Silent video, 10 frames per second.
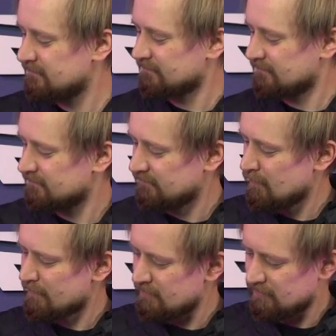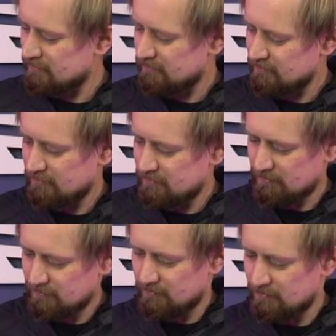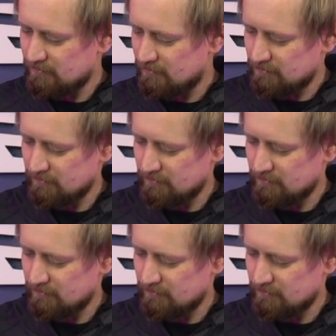No one is speaking in this clip.